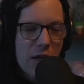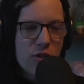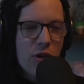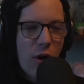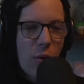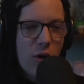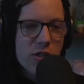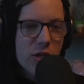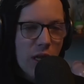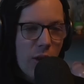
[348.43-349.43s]
not watch the
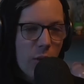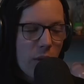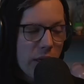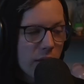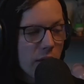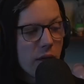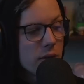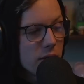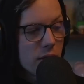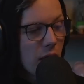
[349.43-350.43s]
lower weight
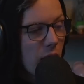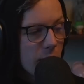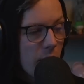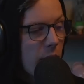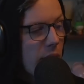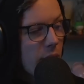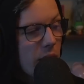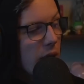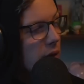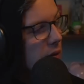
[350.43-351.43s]
classes. I like my men
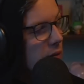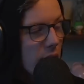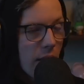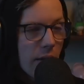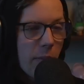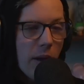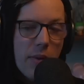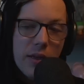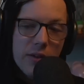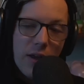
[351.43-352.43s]
big. I like my
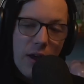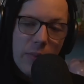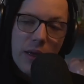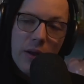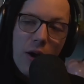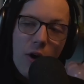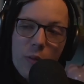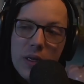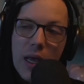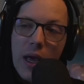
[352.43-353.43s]
men to be able to hold me
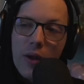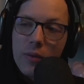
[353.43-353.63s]
down.